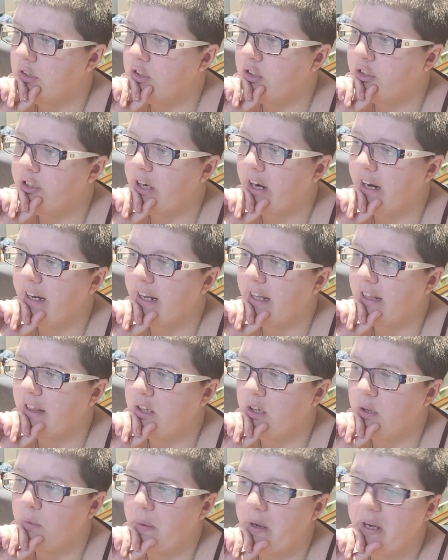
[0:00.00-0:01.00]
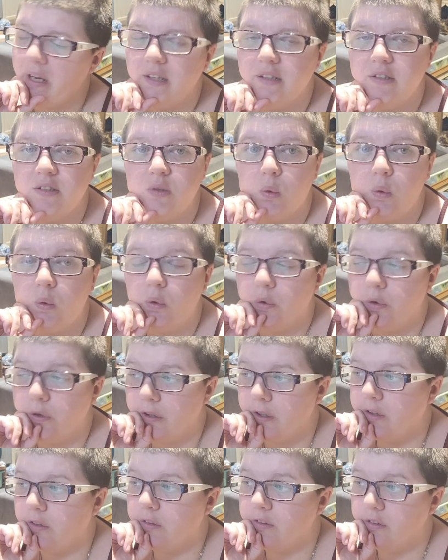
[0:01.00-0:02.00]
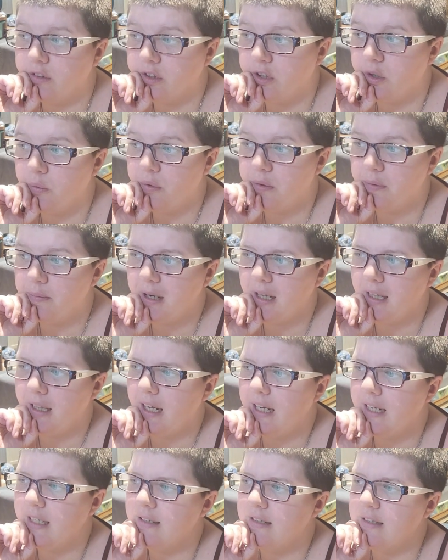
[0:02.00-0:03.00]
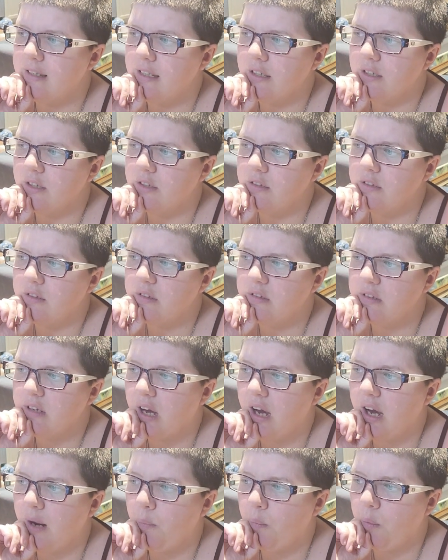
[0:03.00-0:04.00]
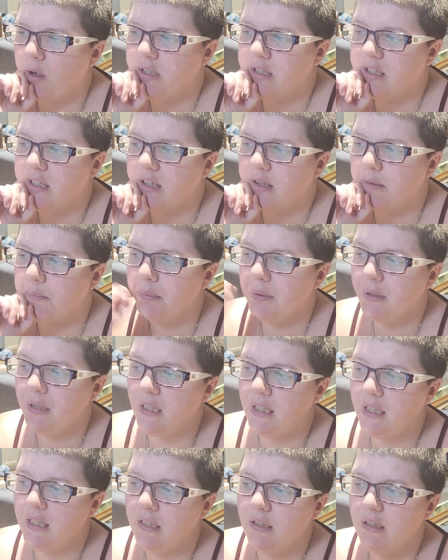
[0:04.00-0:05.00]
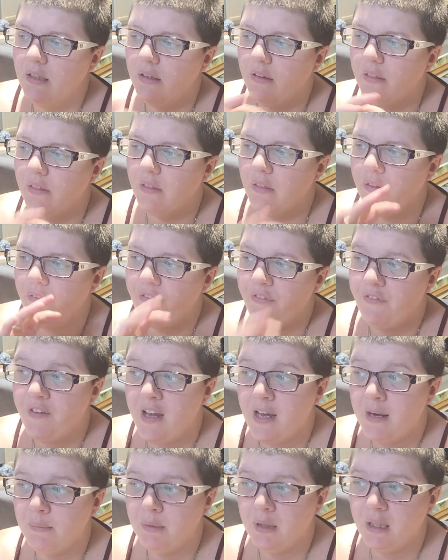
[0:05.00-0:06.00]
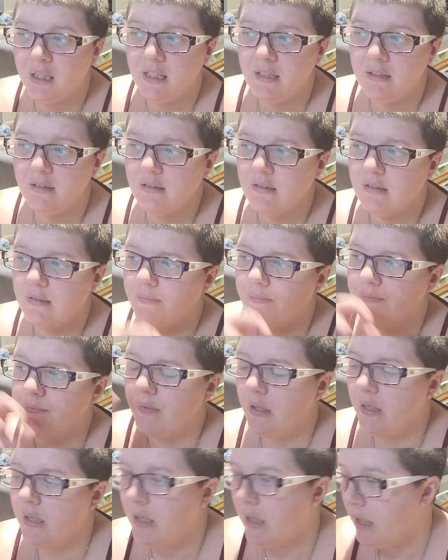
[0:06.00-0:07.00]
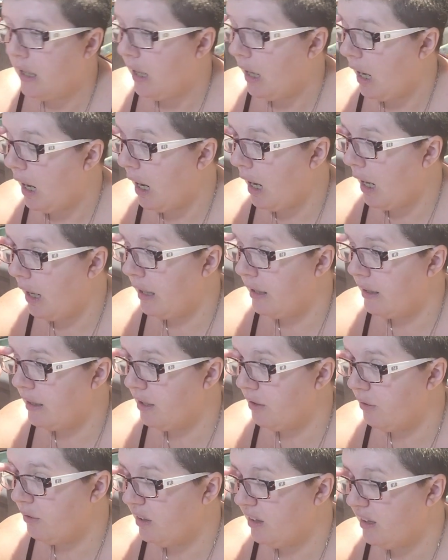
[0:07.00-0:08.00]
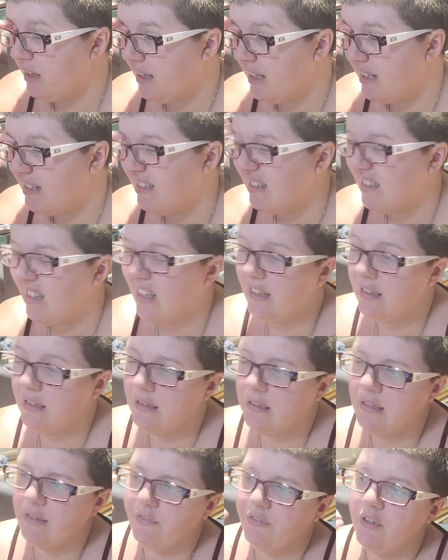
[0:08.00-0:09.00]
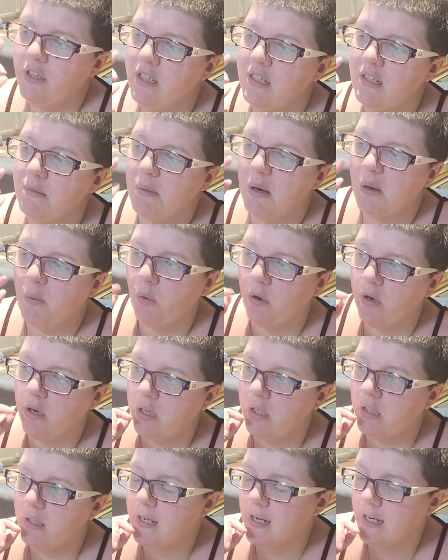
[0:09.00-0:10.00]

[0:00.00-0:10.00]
Should I get the Awakened Soul Oracle to go with my Light Seers? I want to complete the families. The only thing that's slightly different is my work